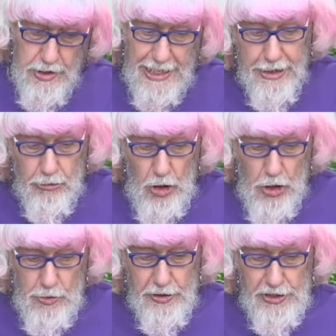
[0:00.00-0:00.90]
They
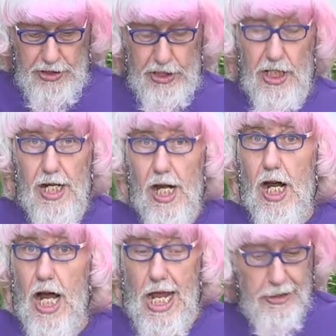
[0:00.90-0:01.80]
croaked
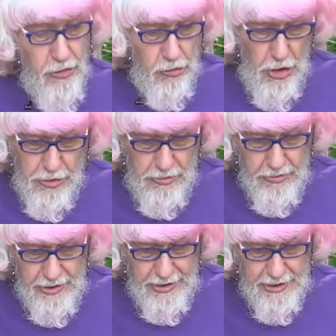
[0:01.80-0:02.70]
and
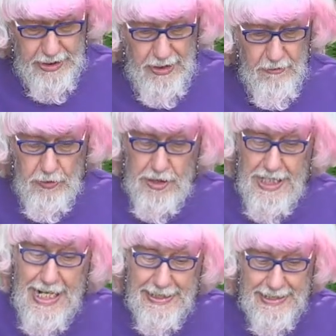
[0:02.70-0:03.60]
croaked for
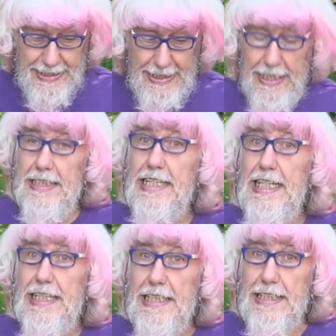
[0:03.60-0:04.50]
nights and
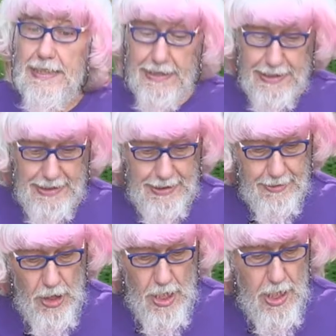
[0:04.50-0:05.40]
days
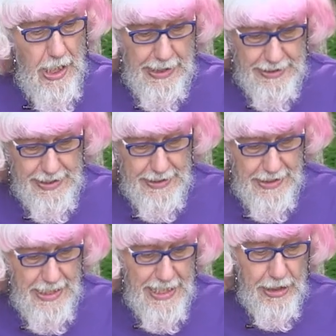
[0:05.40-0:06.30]

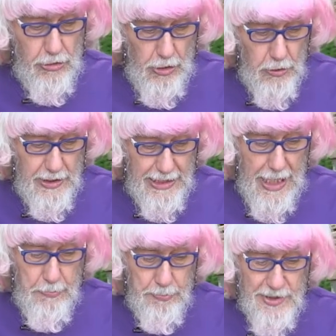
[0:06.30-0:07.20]
until they croaked
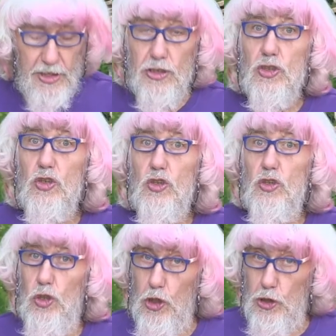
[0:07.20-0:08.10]
up the
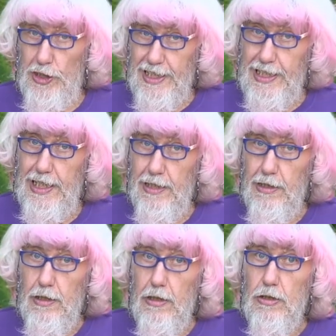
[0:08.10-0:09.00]
Stork,
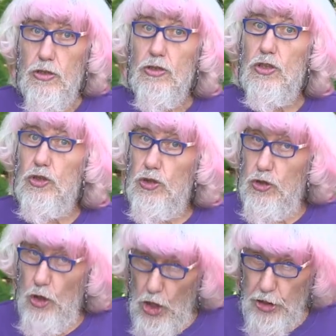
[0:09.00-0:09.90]

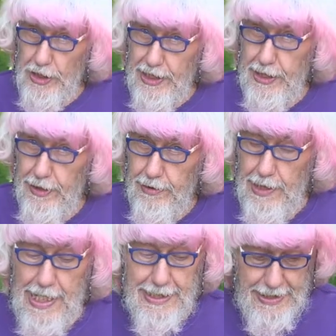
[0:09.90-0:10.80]
Stork
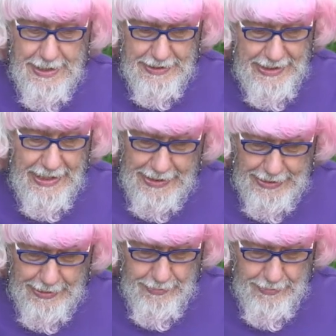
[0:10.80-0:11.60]
as their king.